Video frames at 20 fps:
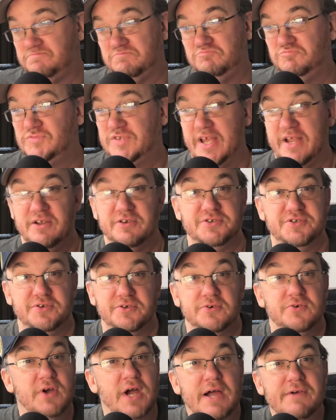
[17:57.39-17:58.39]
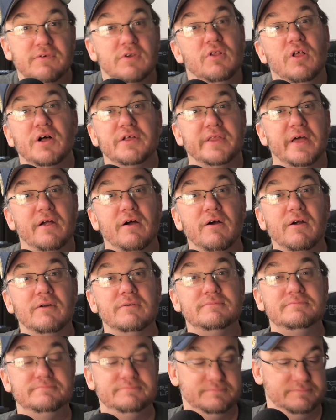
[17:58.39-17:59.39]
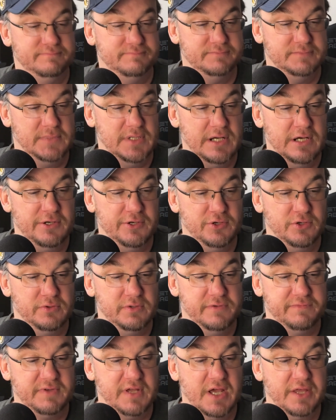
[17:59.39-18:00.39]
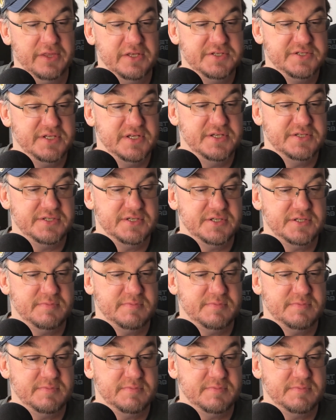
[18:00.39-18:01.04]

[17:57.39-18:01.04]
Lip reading: day or two, however long they are. I don't know if Kelly sees this.